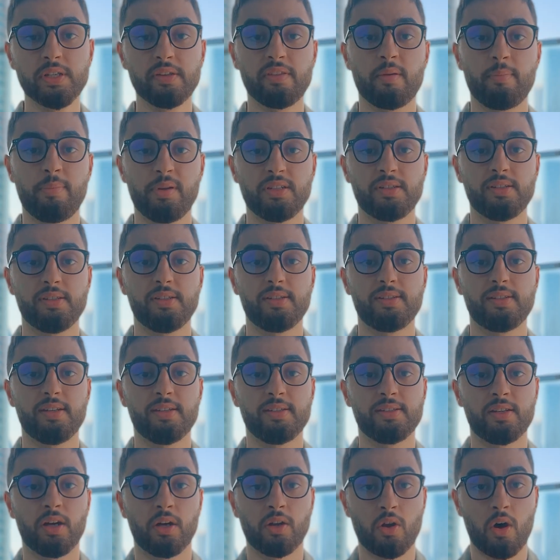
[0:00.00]
of the business
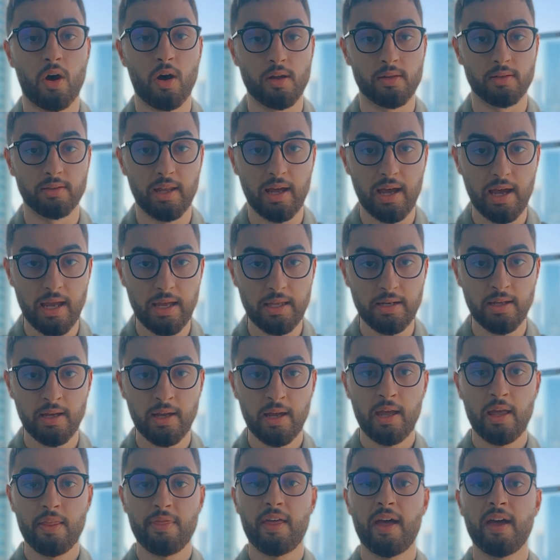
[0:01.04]
is done online,
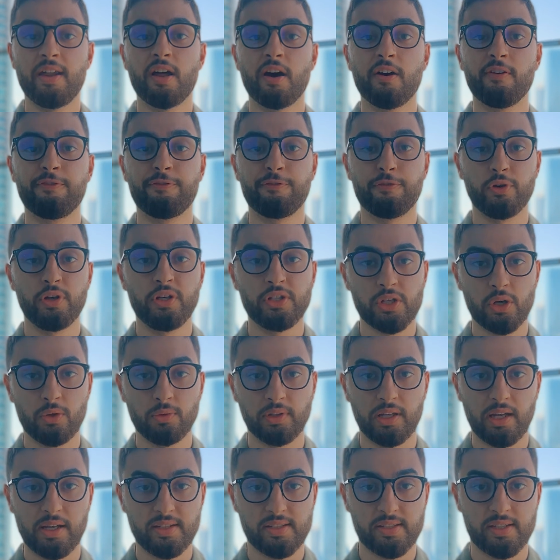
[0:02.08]
then a free zone
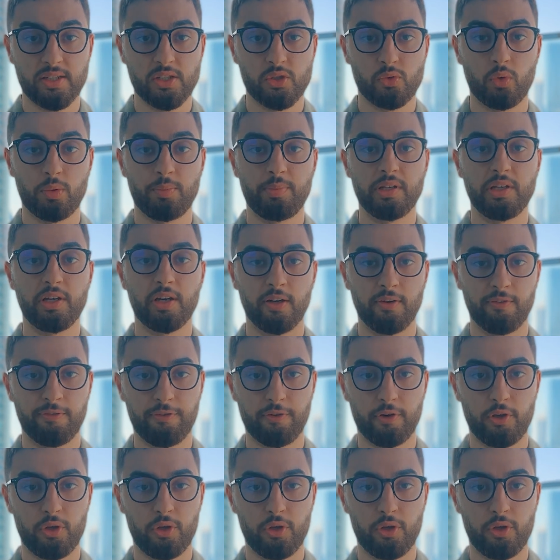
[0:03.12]
license would be good for